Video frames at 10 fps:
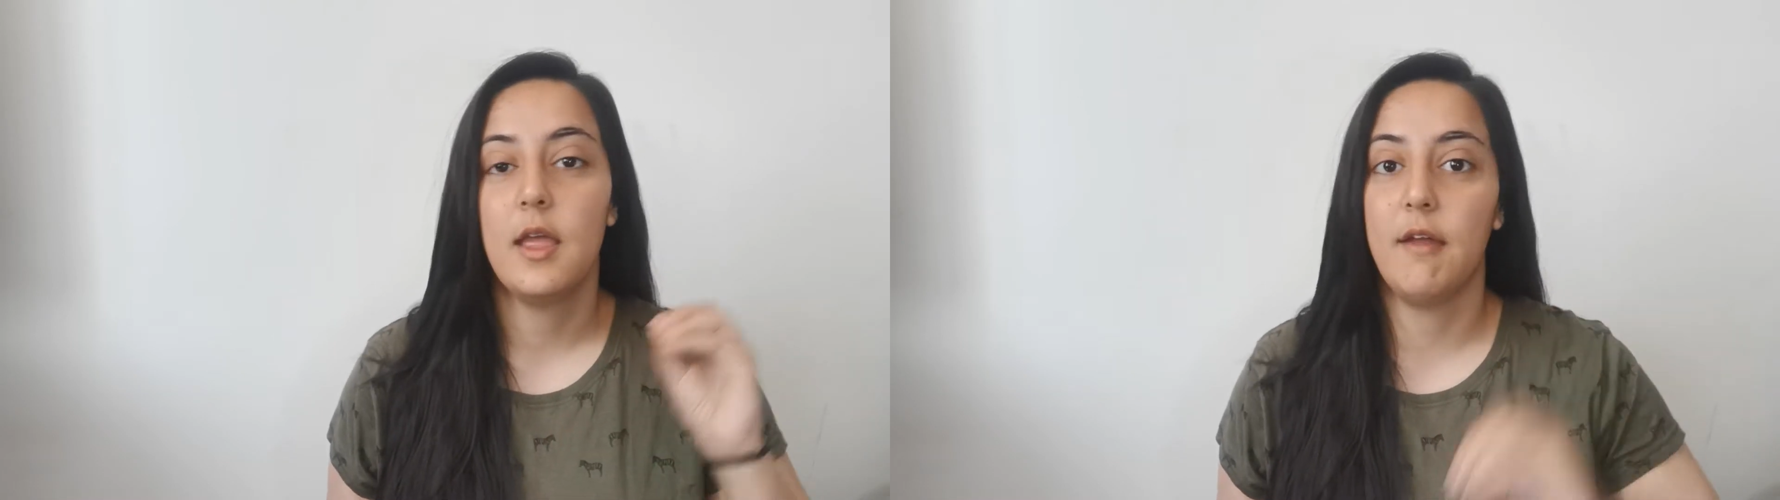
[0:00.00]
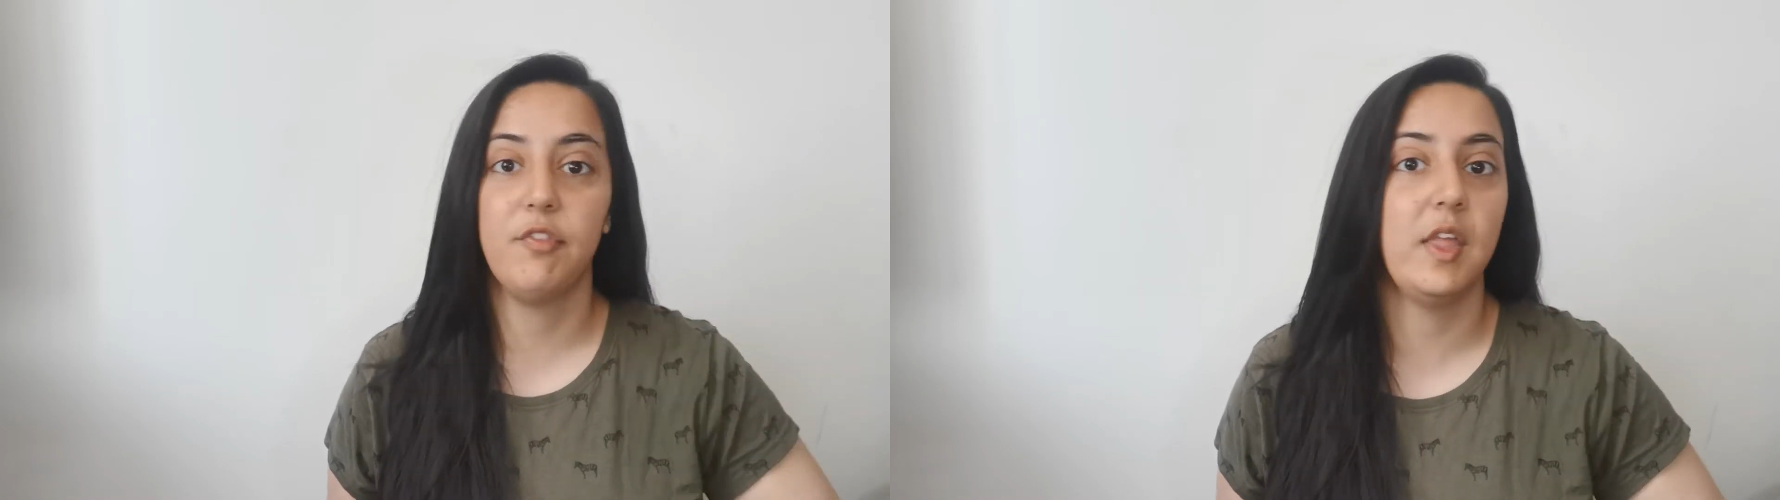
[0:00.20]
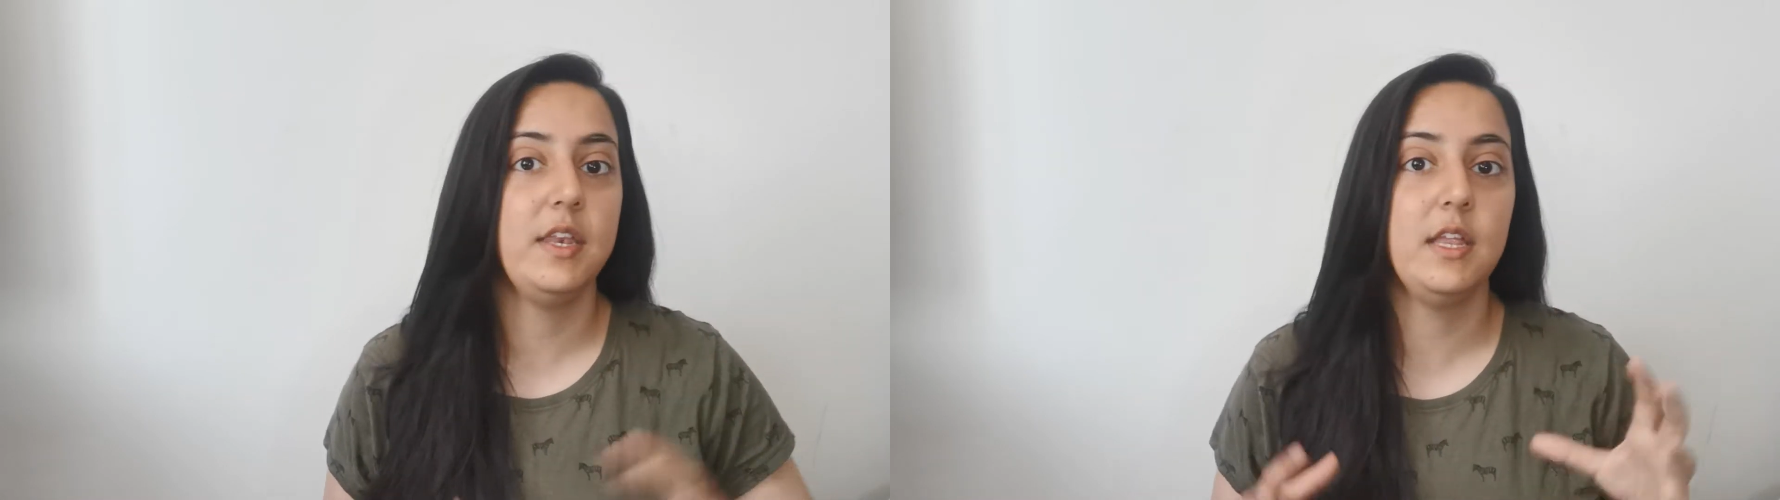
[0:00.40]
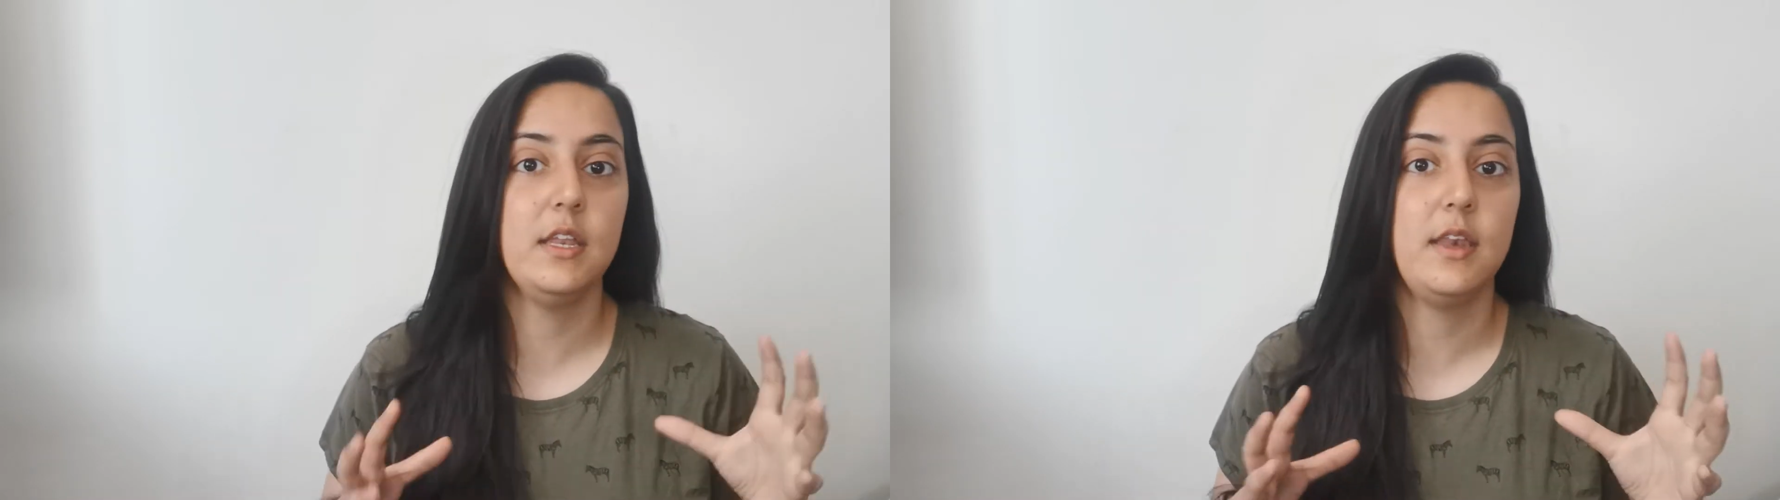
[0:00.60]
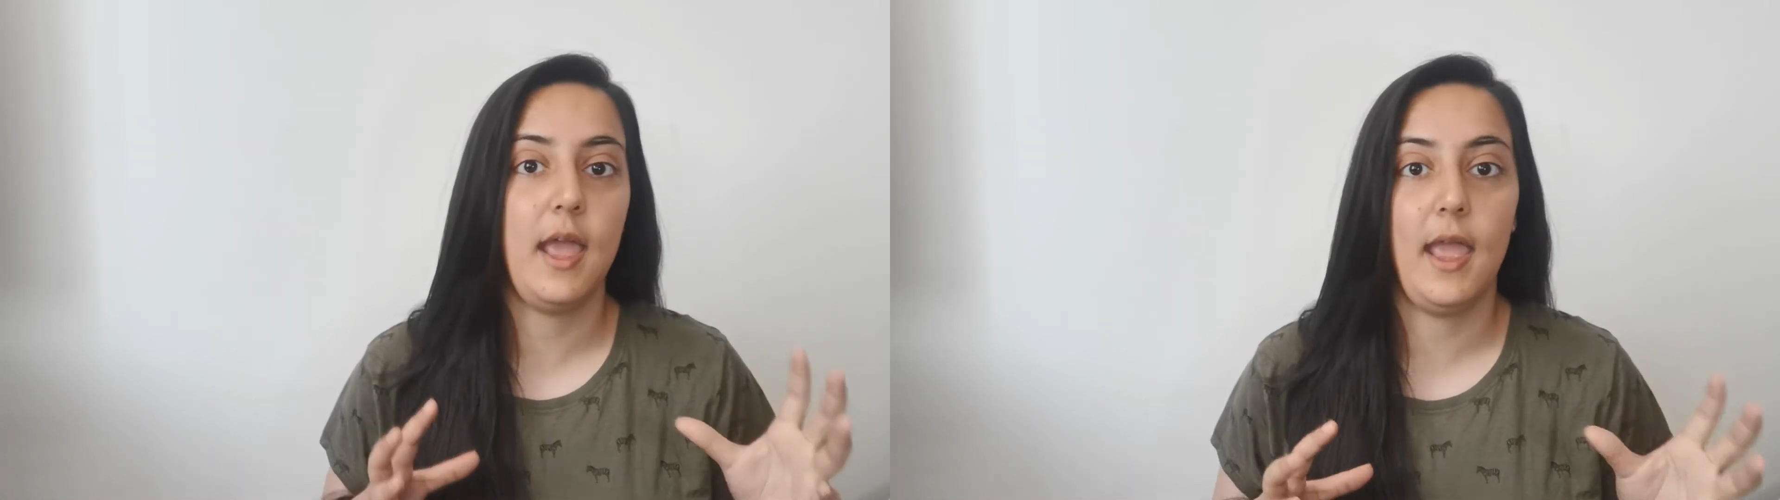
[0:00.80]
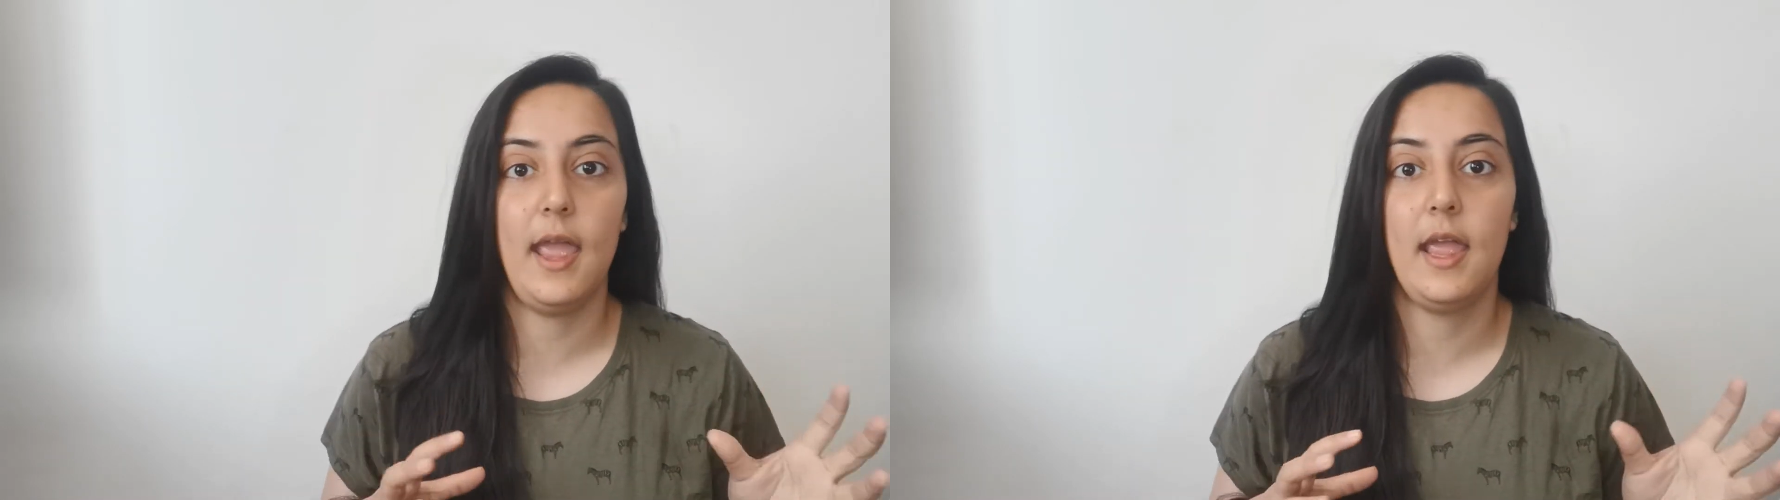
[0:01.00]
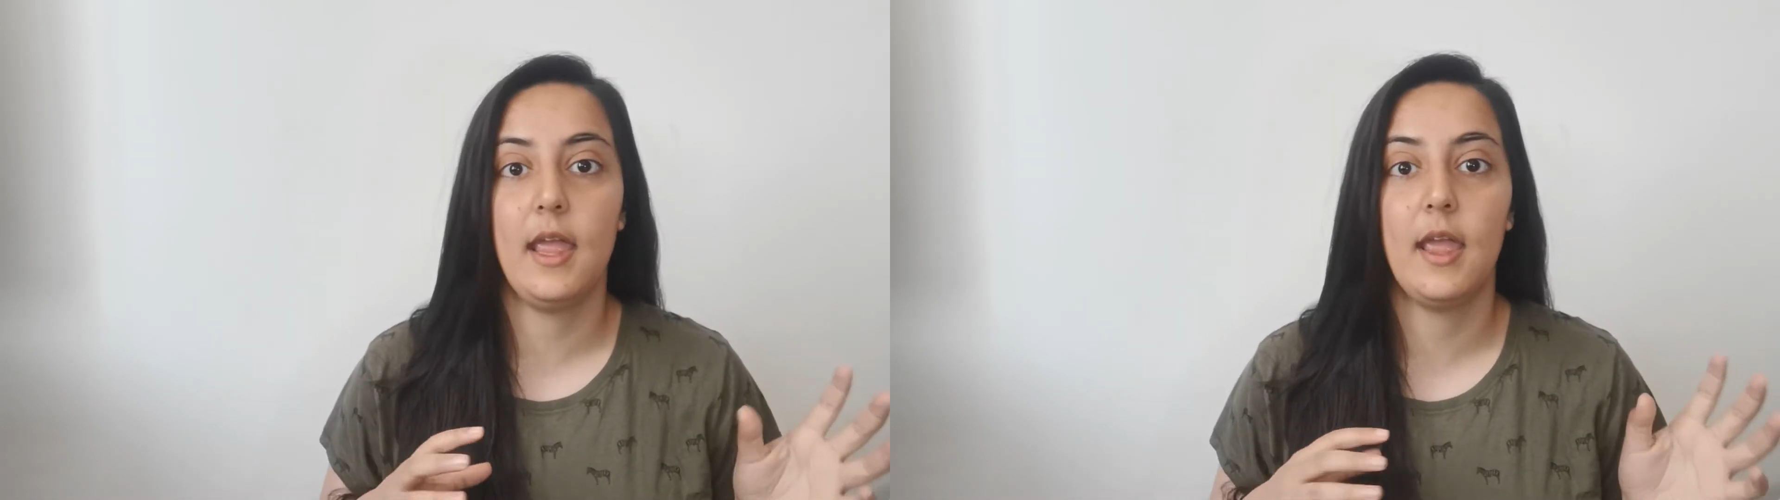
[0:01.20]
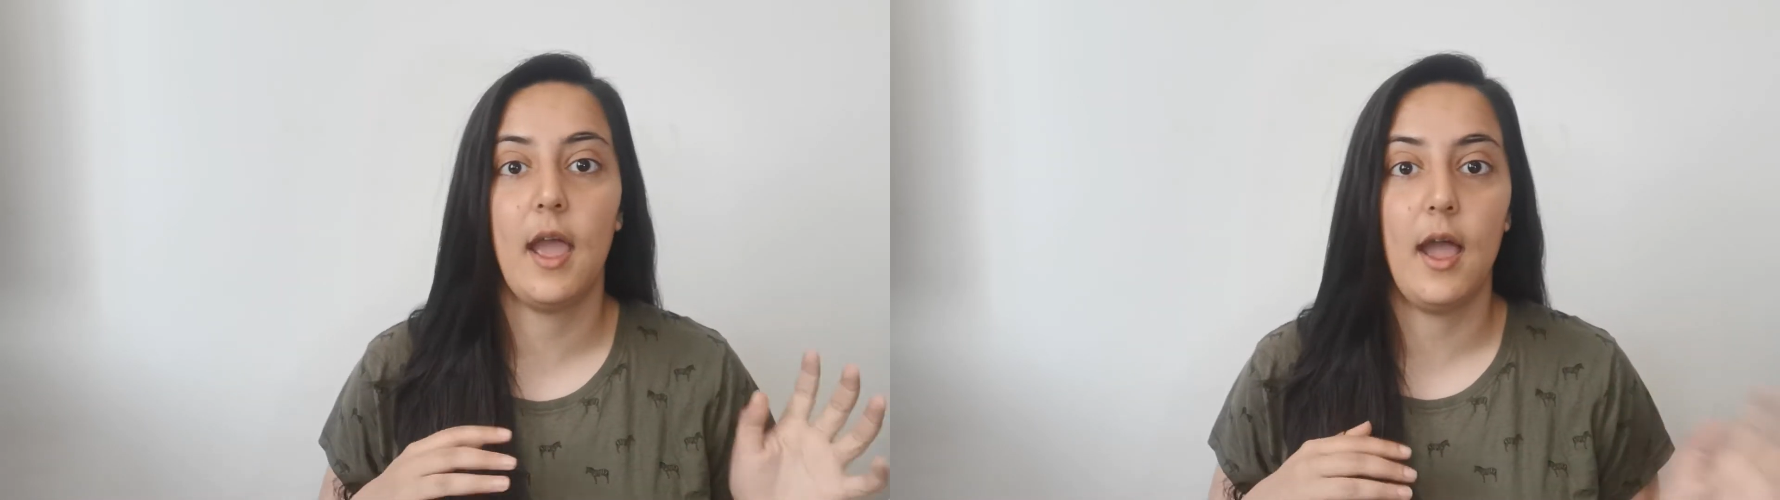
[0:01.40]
if they need a